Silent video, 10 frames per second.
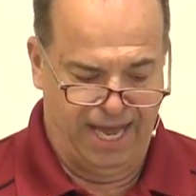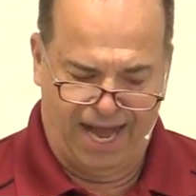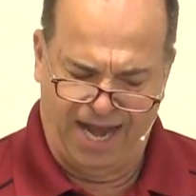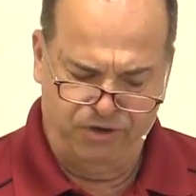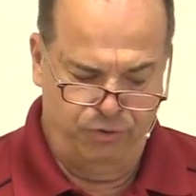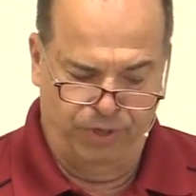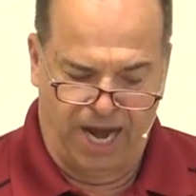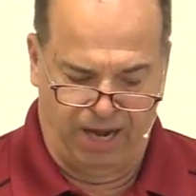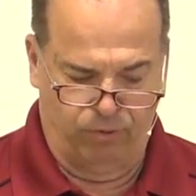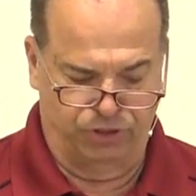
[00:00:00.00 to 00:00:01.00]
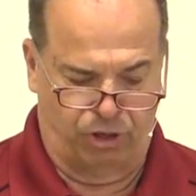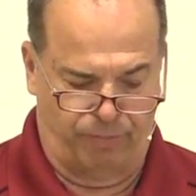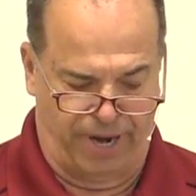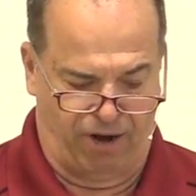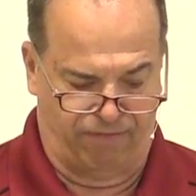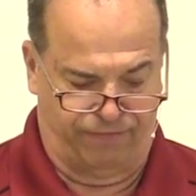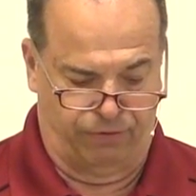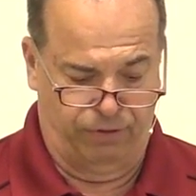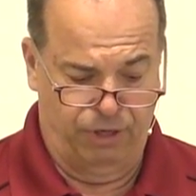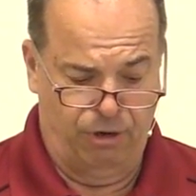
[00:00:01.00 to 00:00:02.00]
I knew God was all
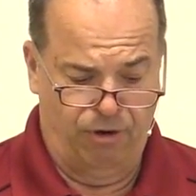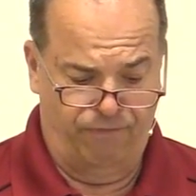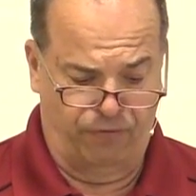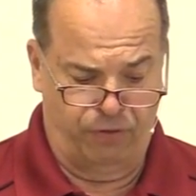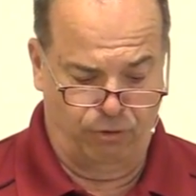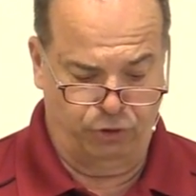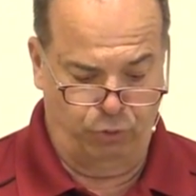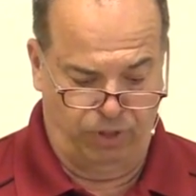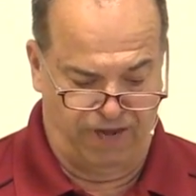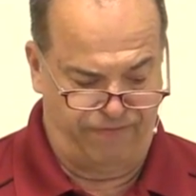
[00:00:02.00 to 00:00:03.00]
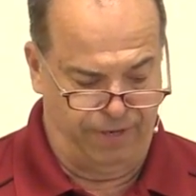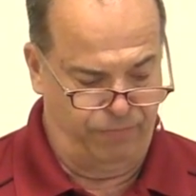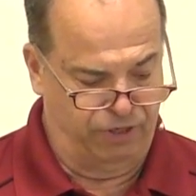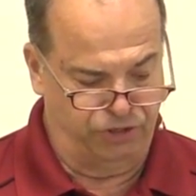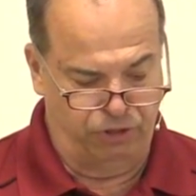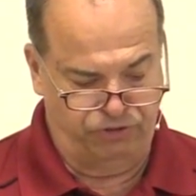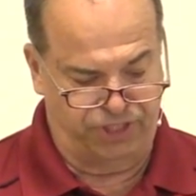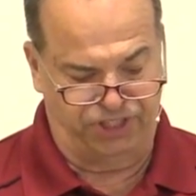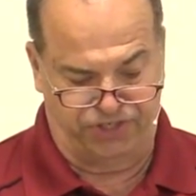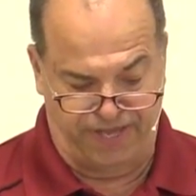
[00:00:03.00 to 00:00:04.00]
powerful. For those who love him, there is no
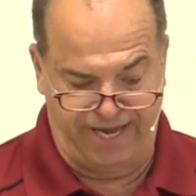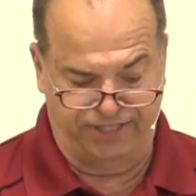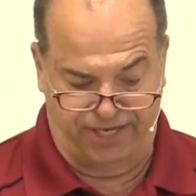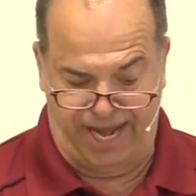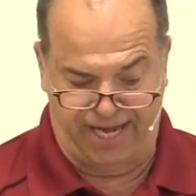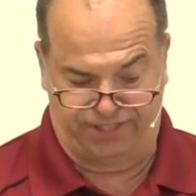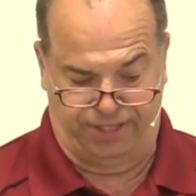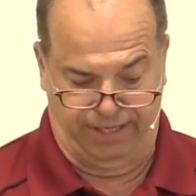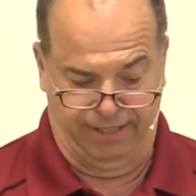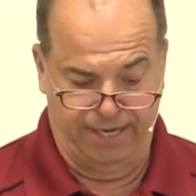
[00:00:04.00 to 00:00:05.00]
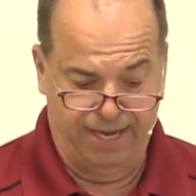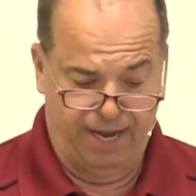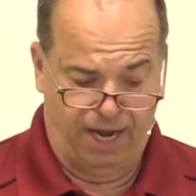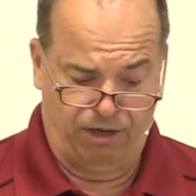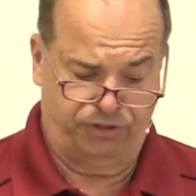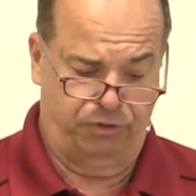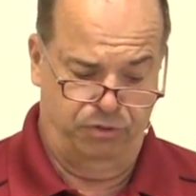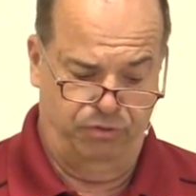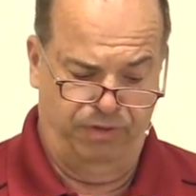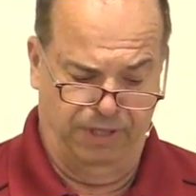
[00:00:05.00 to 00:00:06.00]
such thing as an accident. I also
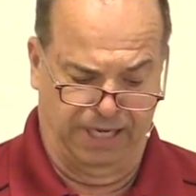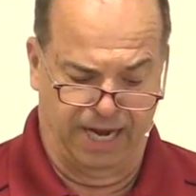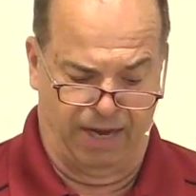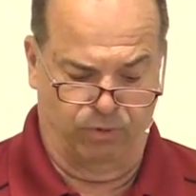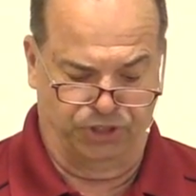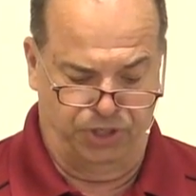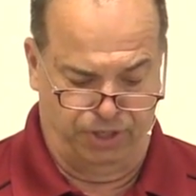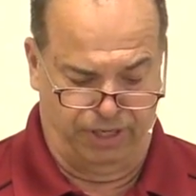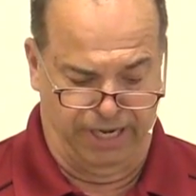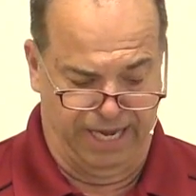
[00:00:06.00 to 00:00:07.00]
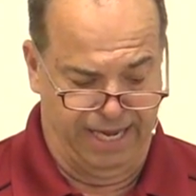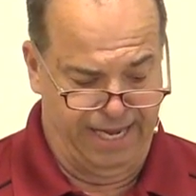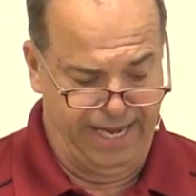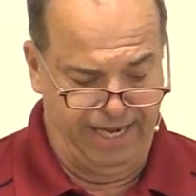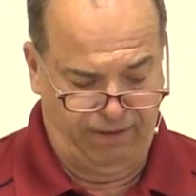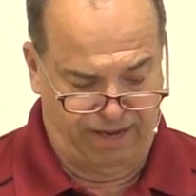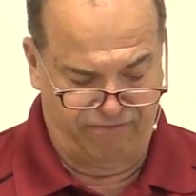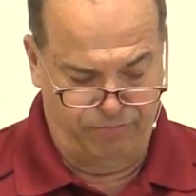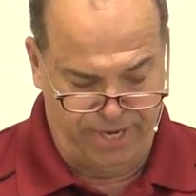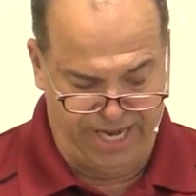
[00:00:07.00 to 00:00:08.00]
knew that God was good. He
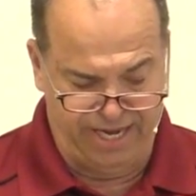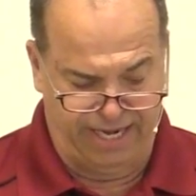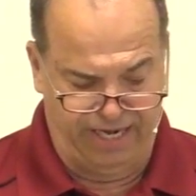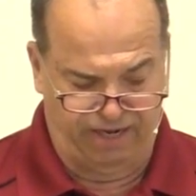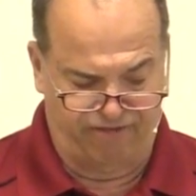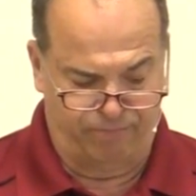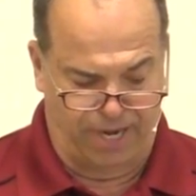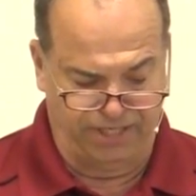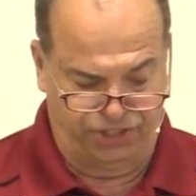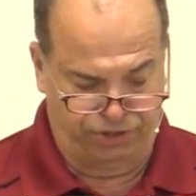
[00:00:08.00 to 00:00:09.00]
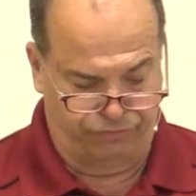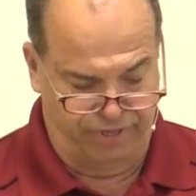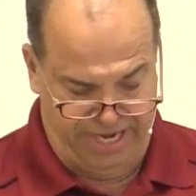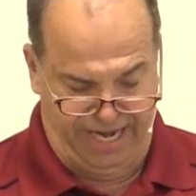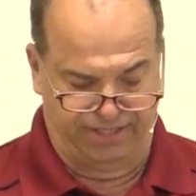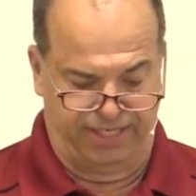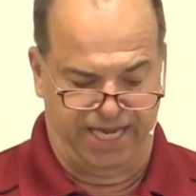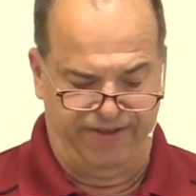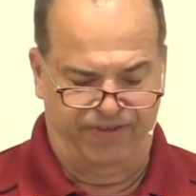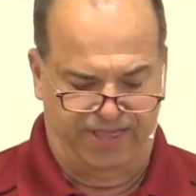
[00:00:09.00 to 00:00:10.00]
loved me and he loved my children, yes,
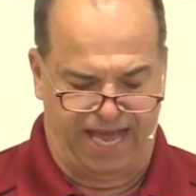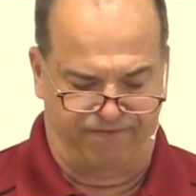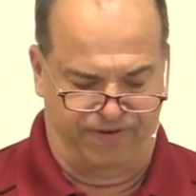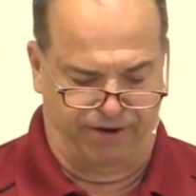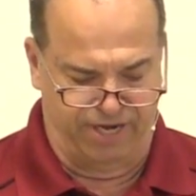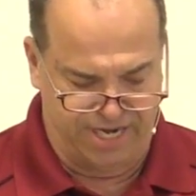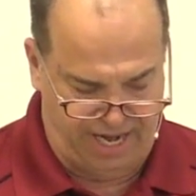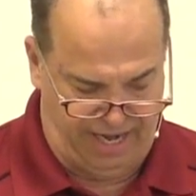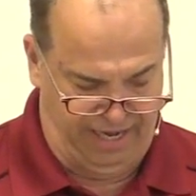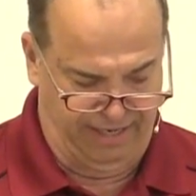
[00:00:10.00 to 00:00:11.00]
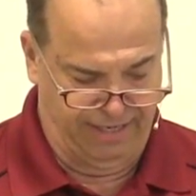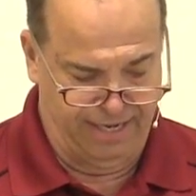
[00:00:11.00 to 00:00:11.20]
even that very day.